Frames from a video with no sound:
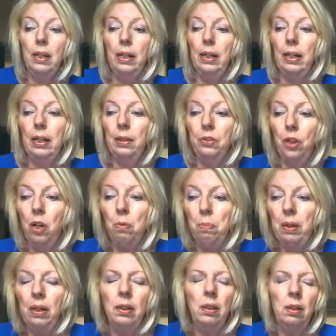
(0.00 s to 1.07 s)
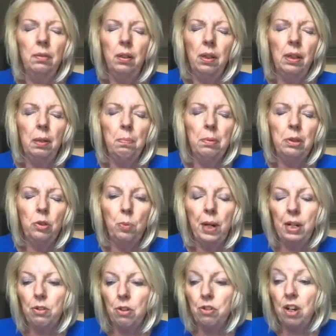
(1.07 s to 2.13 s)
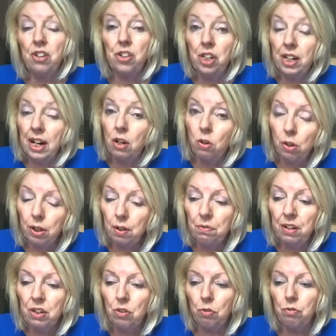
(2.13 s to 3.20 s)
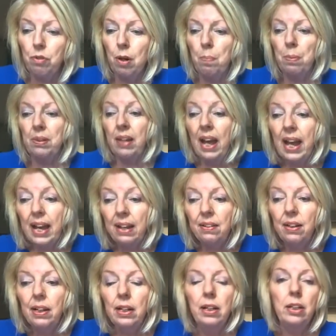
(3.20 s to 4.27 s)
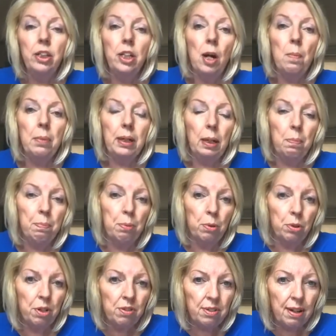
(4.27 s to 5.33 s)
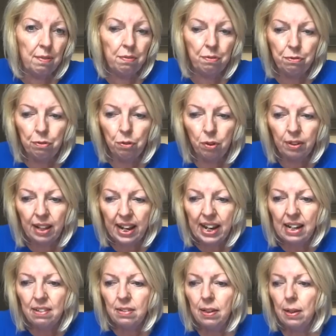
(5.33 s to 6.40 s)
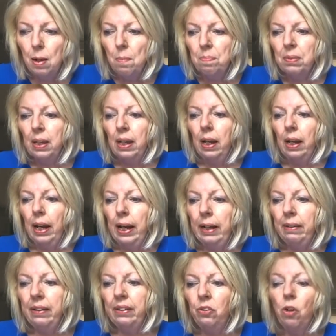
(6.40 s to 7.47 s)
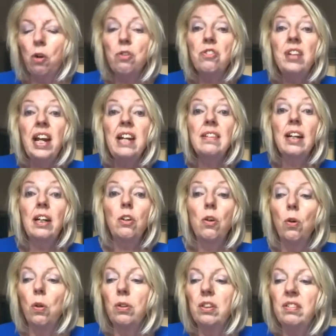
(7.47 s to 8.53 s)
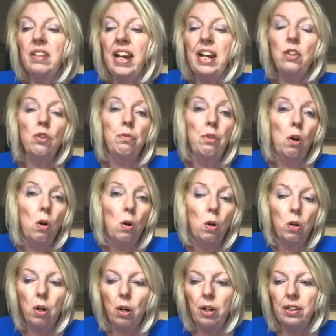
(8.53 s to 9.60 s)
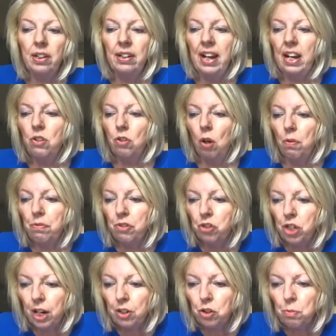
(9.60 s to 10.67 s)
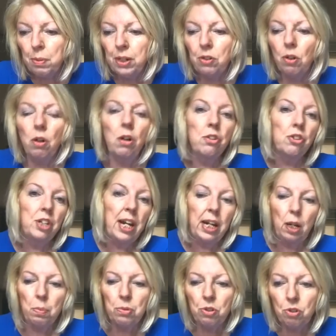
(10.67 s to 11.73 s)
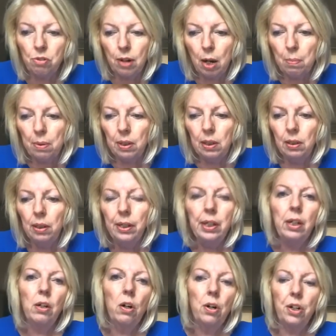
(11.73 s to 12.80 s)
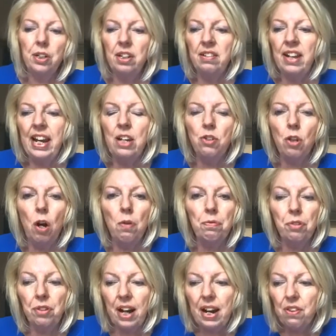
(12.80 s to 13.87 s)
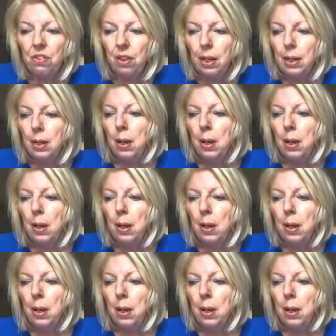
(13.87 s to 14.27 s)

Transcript: Uh, no, uh, the, uh, between Rosh Hashanah or the Feast of Trumpet and Yom Kippur, seven full days. And those days are called the days of awe, or the days of judgment, or Jacob's trouble, or the days of wrath,